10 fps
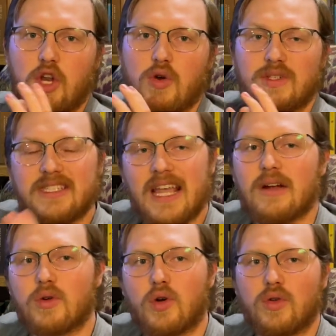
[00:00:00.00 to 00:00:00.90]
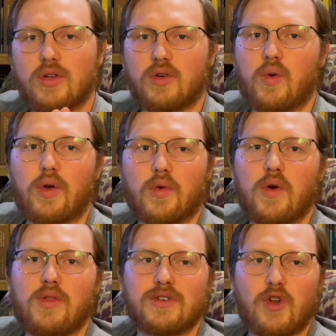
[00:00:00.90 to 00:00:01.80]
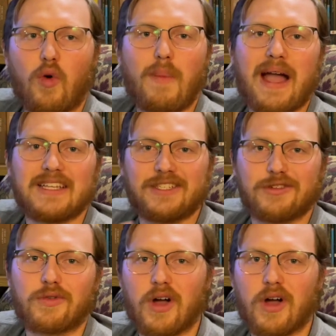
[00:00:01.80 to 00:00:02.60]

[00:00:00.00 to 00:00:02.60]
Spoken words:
sterile, quote unquote, there's no bacterial